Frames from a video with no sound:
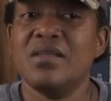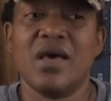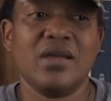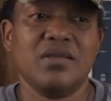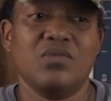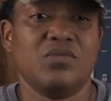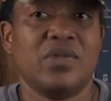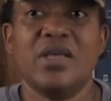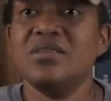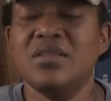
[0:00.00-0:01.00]
like,
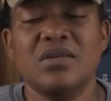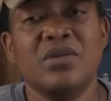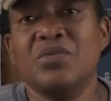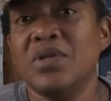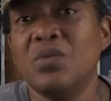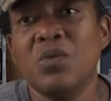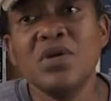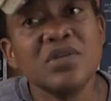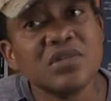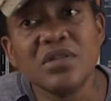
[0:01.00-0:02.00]
they still didn't really
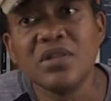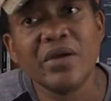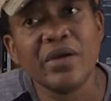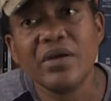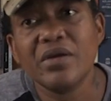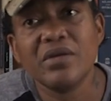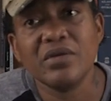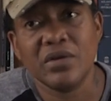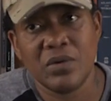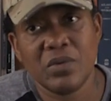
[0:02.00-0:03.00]
want us in there.
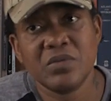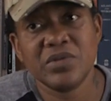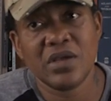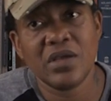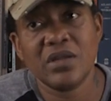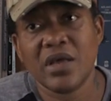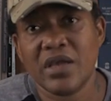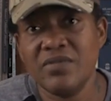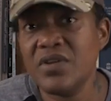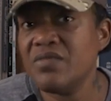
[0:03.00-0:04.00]
You know what I'm saying?
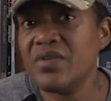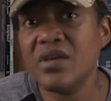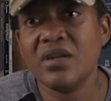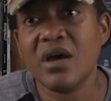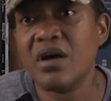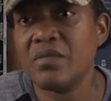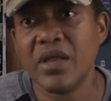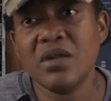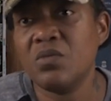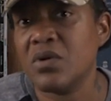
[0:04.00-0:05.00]
Like, even in Vietnam,
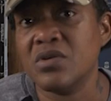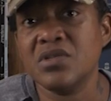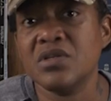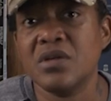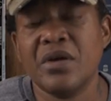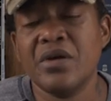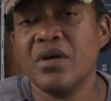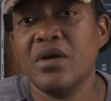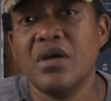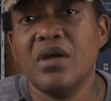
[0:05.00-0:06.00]
they didn't want us in there.
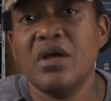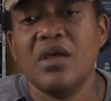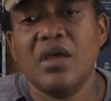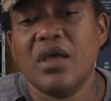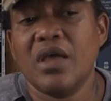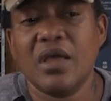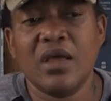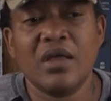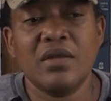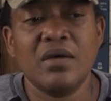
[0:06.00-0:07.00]

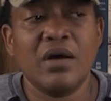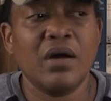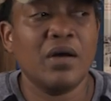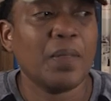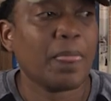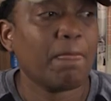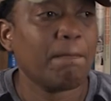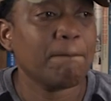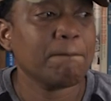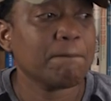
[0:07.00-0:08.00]
And
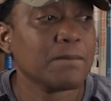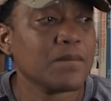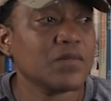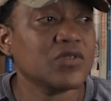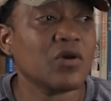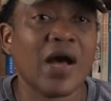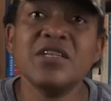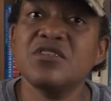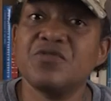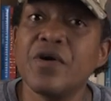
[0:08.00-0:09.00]
so I
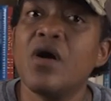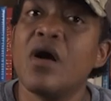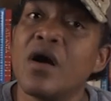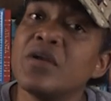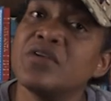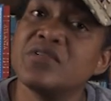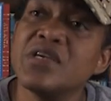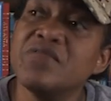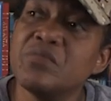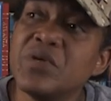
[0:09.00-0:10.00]
just felt honored to
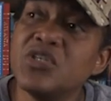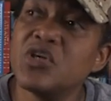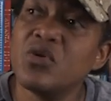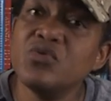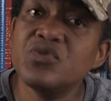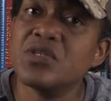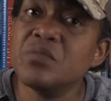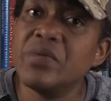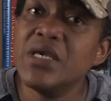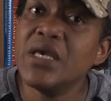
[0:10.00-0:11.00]
even be chosen
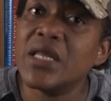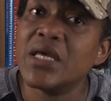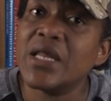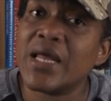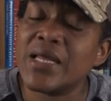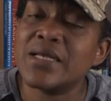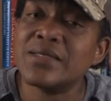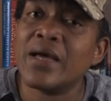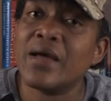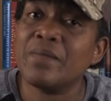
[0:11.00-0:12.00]
to be in it at that
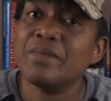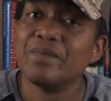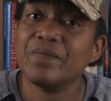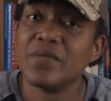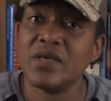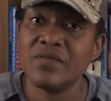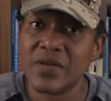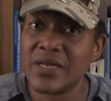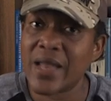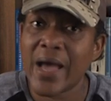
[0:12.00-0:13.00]
time,
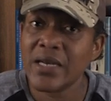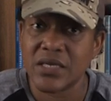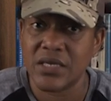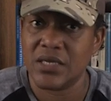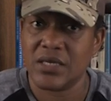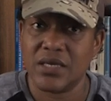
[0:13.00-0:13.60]
even in 90,